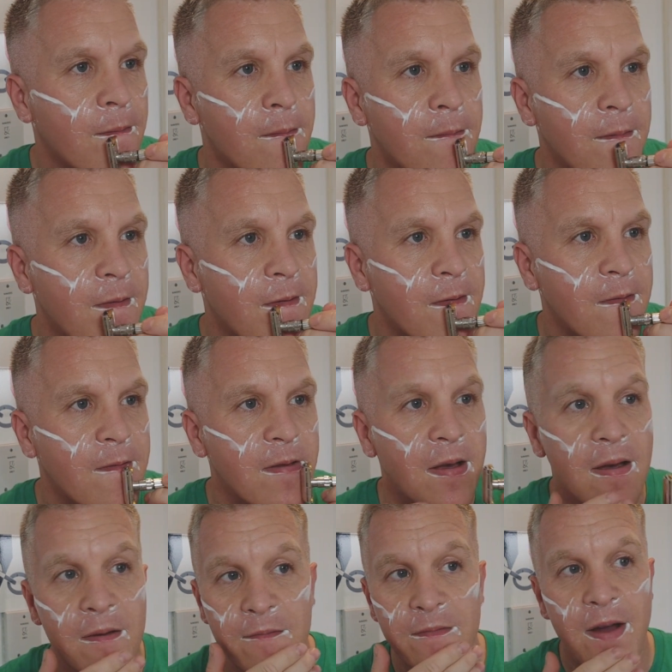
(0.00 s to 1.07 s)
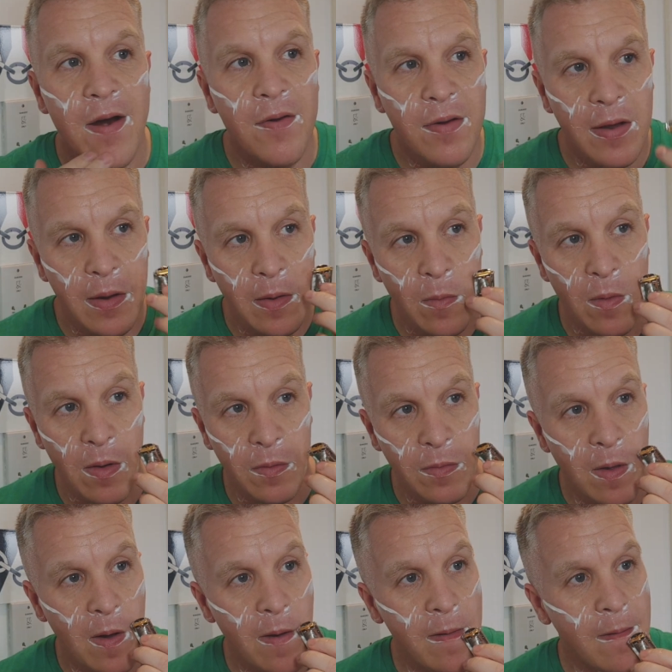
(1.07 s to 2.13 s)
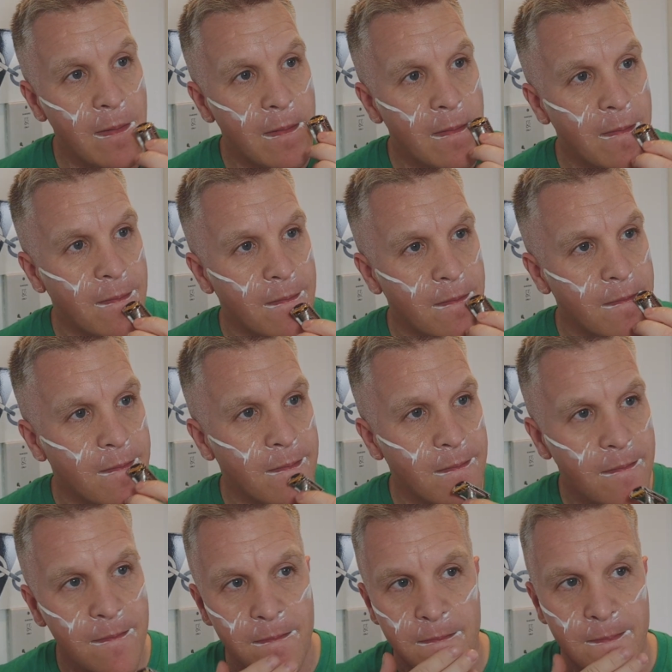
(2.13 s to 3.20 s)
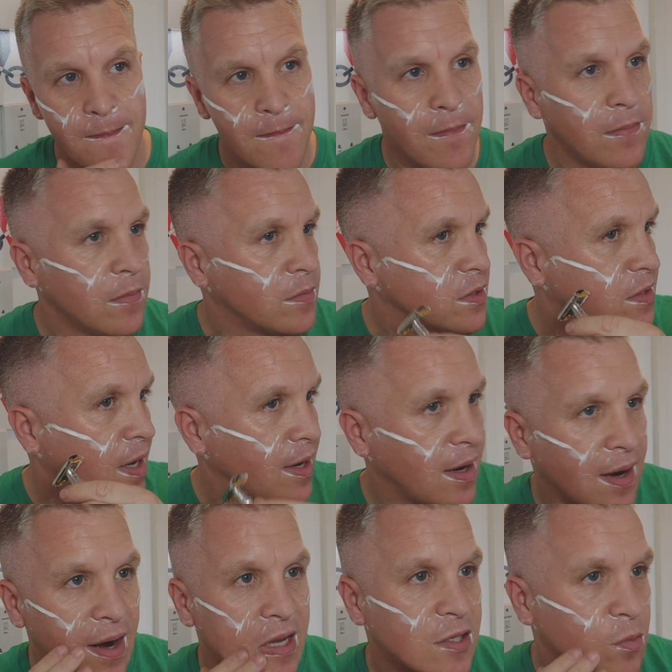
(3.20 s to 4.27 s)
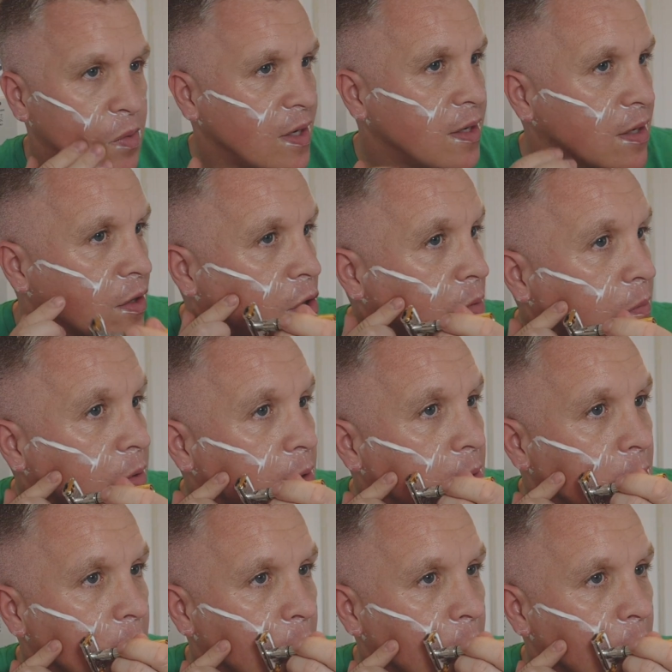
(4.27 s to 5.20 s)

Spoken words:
which was a very well-known stained glass window company.